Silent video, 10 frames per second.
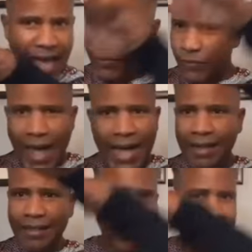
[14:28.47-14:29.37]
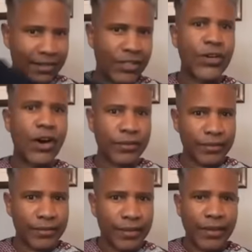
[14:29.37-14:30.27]
valid as the
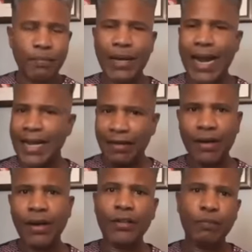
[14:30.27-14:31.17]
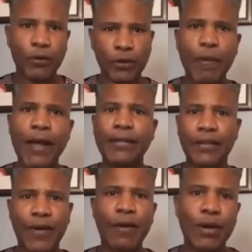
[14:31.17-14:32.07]
other. But I never lost
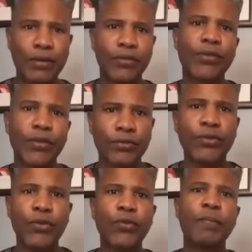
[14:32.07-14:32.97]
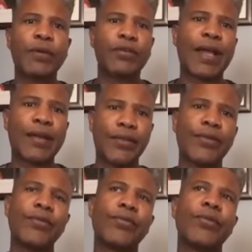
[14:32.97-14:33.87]
perspective. I wanted to go to school because I
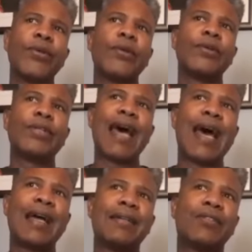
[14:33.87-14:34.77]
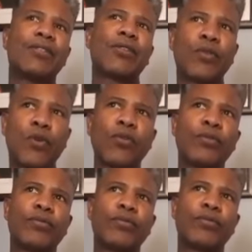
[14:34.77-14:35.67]
knew that
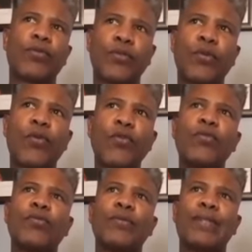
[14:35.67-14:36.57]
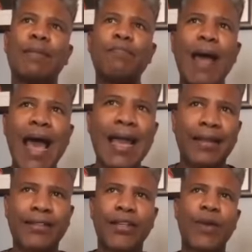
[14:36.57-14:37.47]
school, the
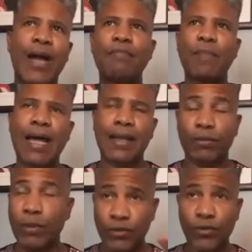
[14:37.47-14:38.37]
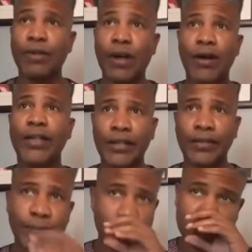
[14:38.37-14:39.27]
balance, the right balance, when you're an
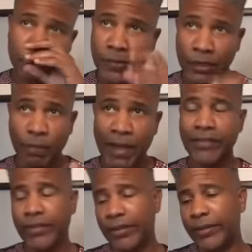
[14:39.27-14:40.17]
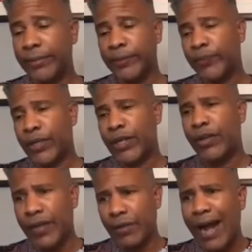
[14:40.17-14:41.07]
artist, especially, you
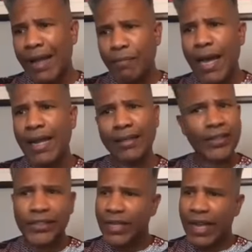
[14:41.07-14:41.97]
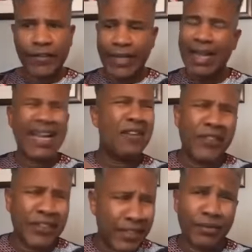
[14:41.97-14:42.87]
know, the right balance is
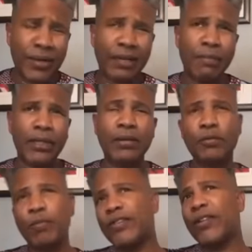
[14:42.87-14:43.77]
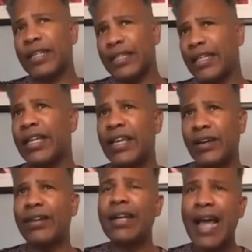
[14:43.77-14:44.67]
everything, really, but especially
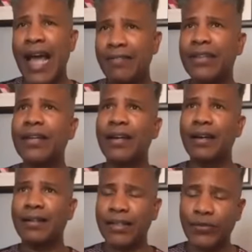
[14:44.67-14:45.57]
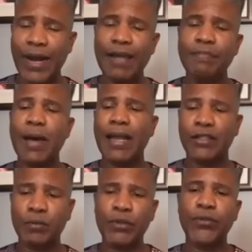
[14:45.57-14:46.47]
here, having the right
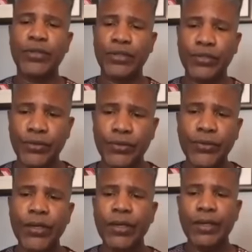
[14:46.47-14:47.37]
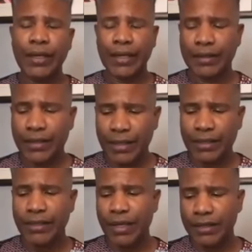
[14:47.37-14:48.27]
balance between the two
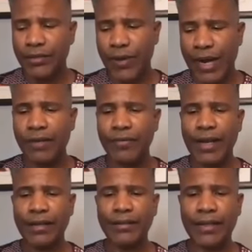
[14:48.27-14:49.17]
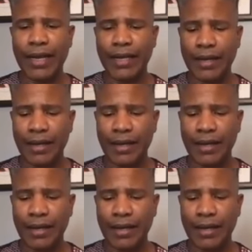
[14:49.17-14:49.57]
is relevant and